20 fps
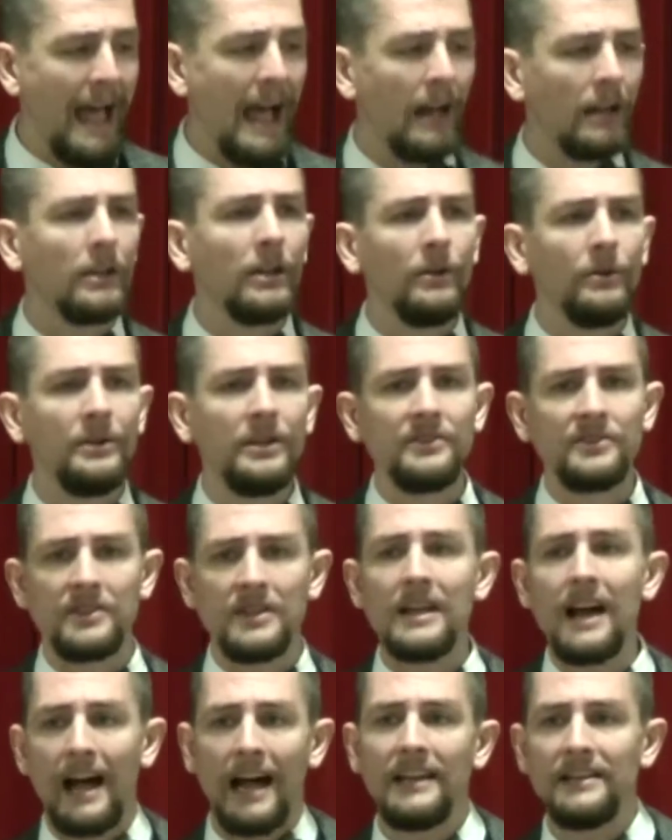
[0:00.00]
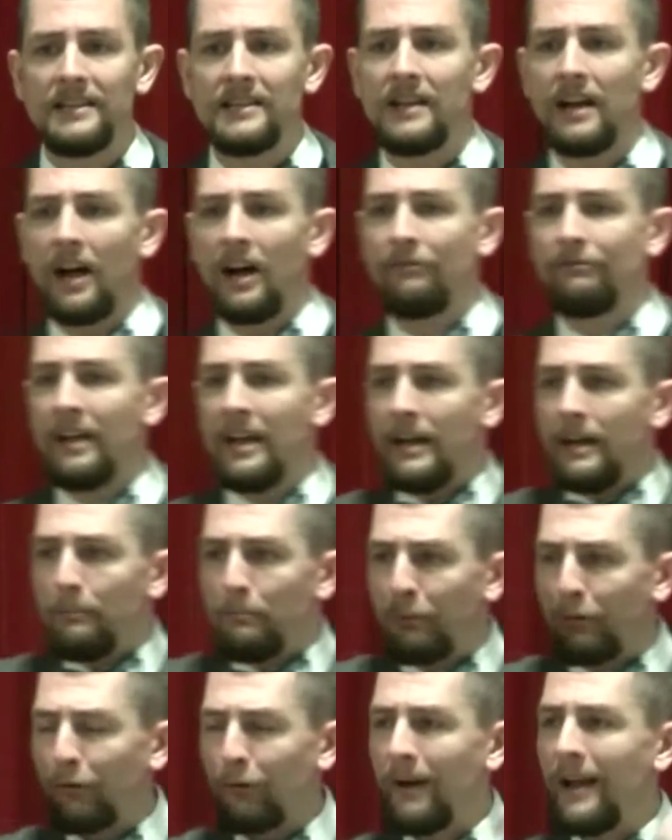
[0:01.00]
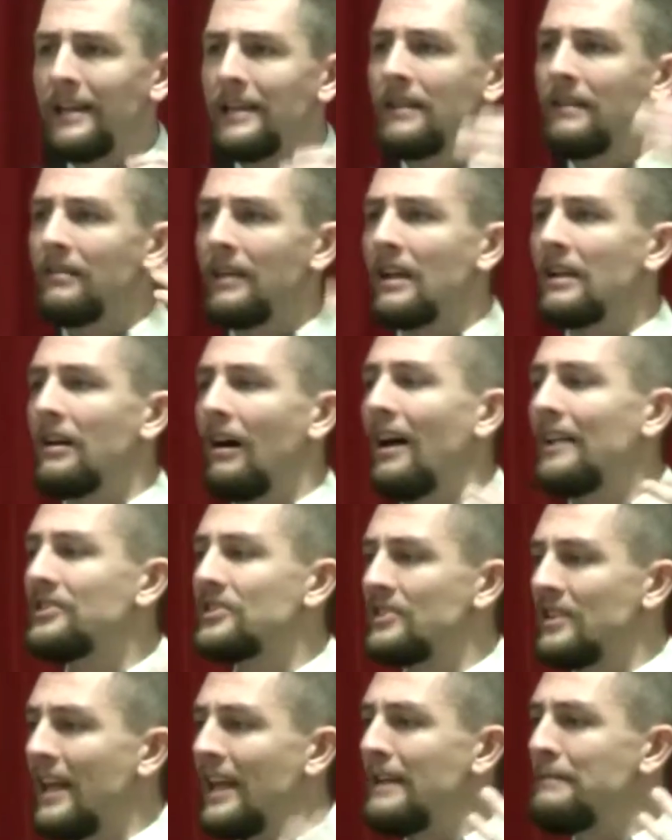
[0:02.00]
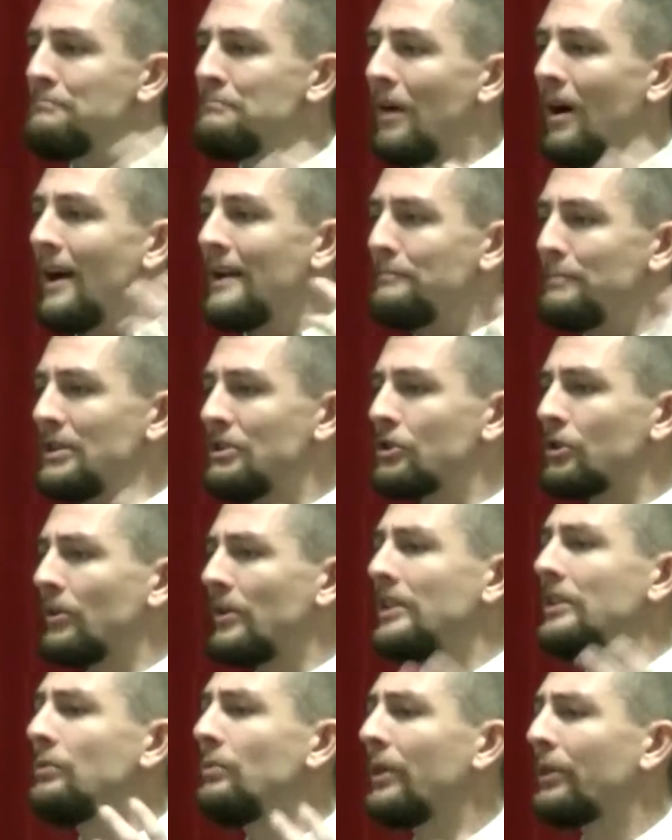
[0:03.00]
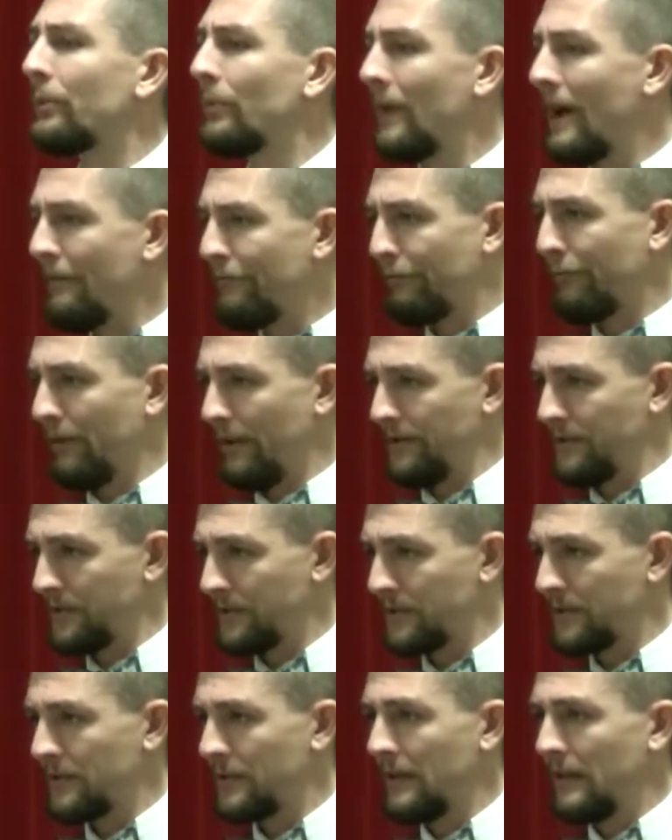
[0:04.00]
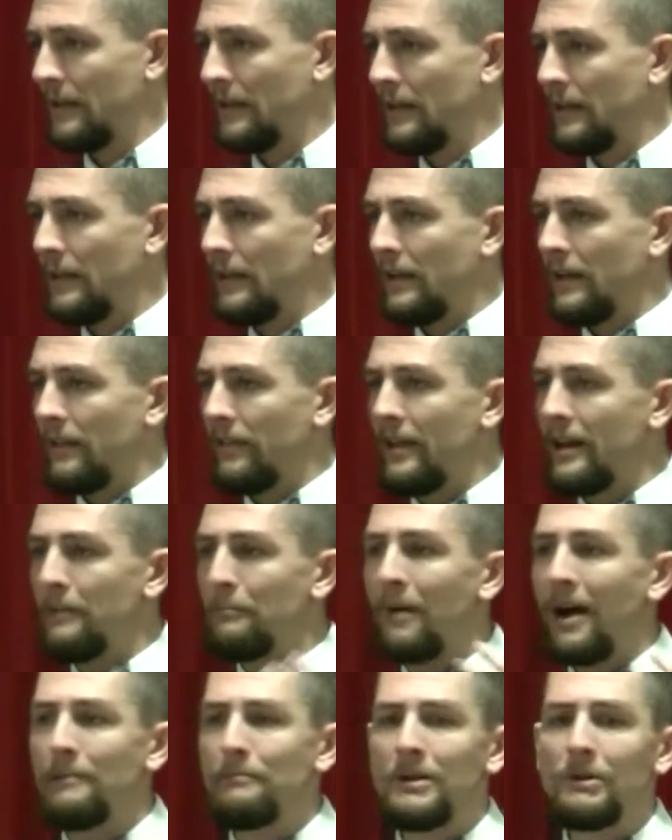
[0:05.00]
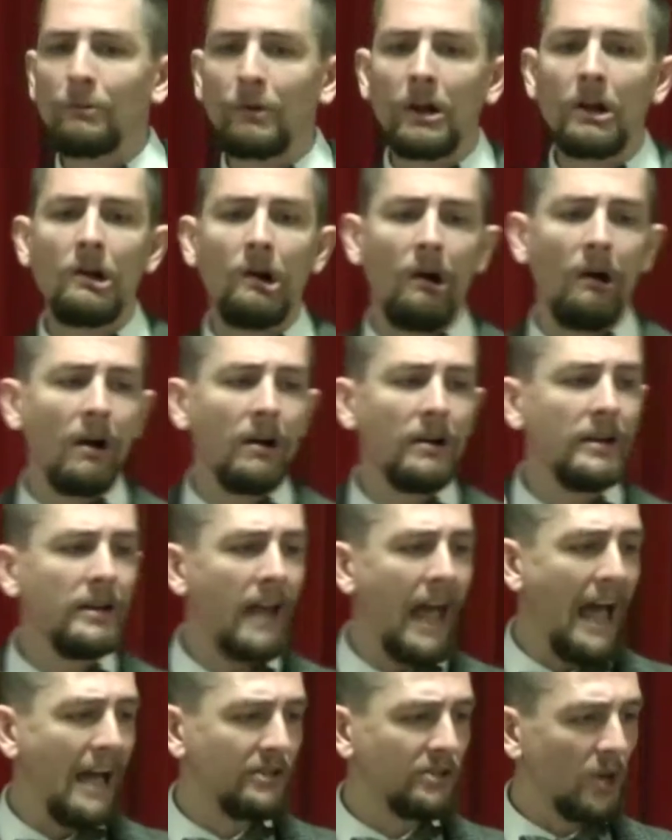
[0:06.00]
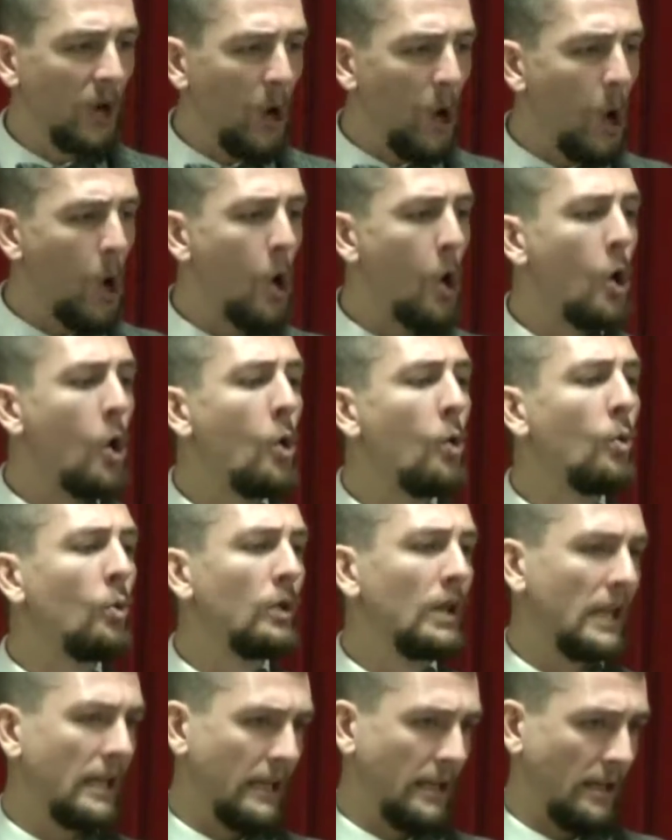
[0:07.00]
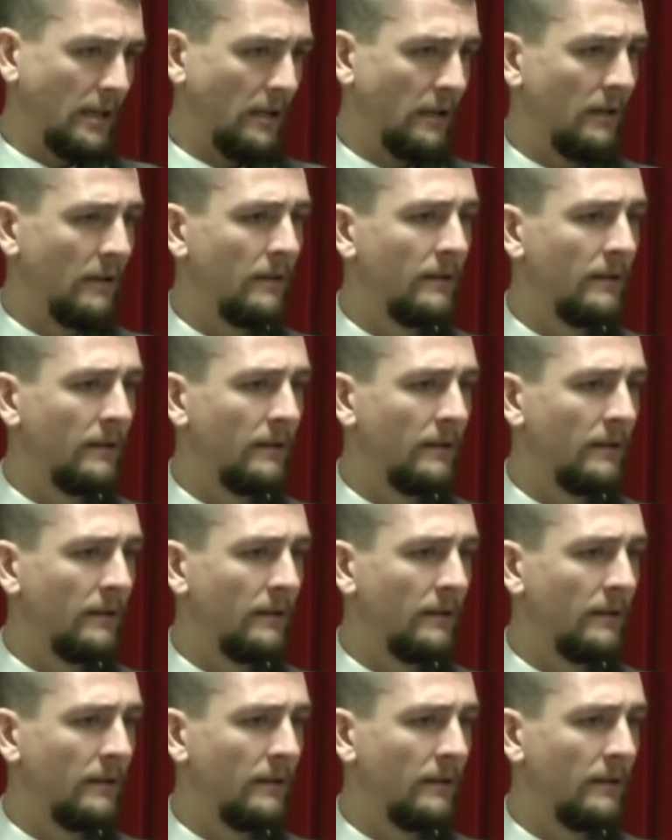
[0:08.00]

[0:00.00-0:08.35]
Hallowed is the idea of praying that God's name might be treated with reverence, that it might be regarded as holy.